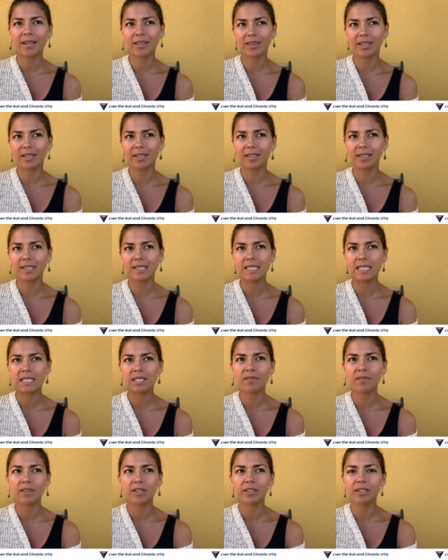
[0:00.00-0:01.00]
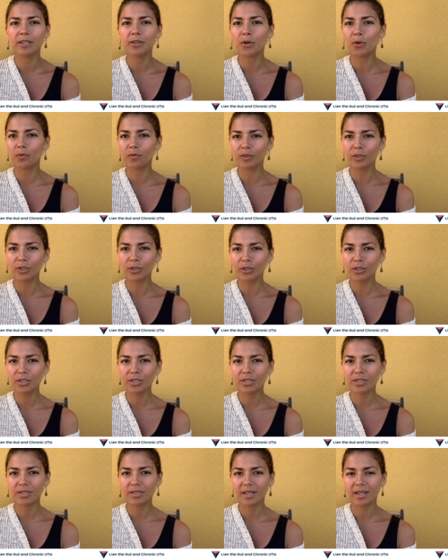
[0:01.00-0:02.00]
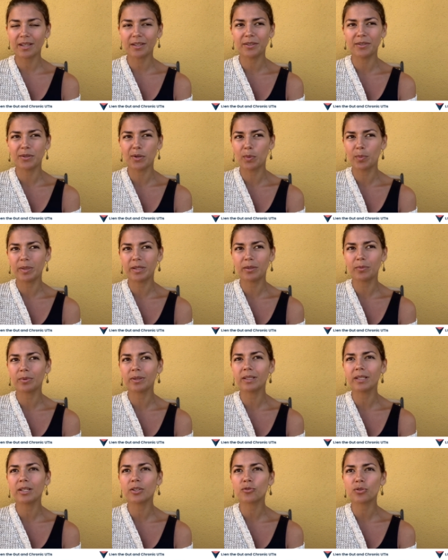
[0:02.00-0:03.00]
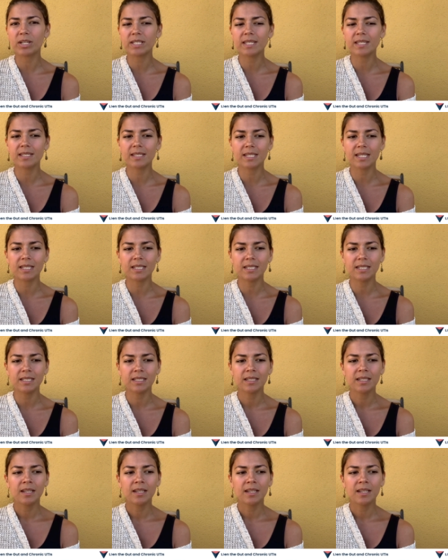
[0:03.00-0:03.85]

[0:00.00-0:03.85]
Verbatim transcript: I think is severely overlooked and nobody really addresses it.